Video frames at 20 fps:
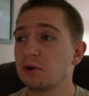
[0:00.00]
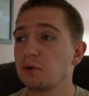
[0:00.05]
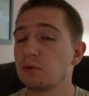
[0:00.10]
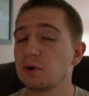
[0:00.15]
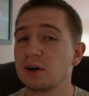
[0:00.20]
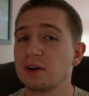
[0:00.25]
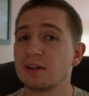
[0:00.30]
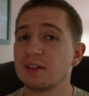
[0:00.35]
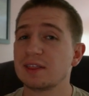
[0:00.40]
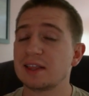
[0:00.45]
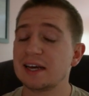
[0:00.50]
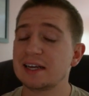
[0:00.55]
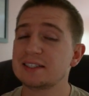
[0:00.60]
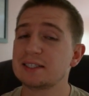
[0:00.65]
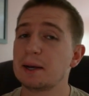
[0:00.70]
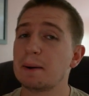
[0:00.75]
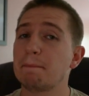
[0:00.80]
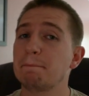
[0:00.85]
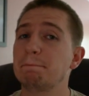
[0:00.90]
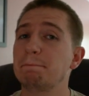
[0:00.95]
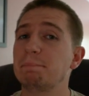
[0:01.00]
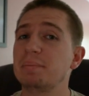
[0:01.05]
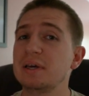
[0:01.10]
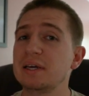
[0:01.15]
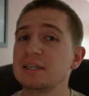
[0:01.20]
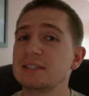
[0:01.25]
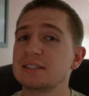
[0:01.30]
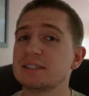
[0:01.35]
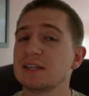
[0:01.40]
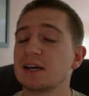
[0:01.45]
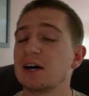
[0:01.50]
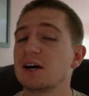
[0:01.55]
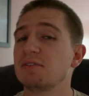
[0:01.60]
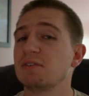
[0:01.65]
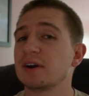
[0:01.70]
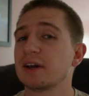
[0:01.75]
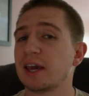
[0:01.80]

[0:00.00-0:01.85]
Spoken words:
well, that's a beast of a